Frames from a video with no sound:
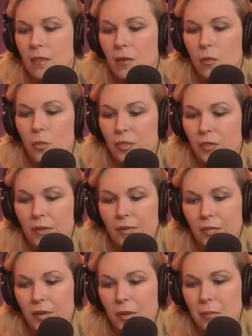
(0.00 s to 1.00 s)
with
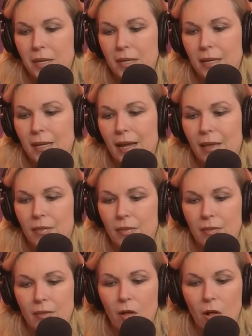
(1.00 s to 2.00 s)
lithium in it,
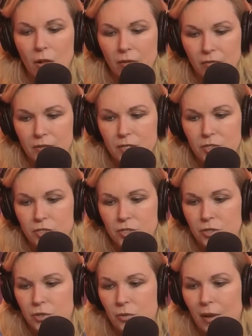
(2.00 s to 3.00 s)
and all of these
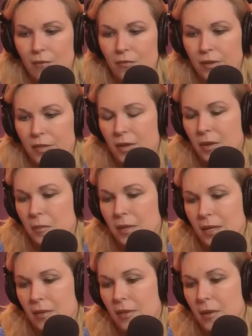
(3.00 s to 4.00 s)
do have lithium
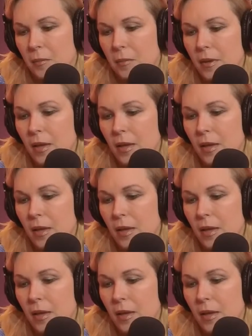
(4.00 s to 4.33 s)
in them,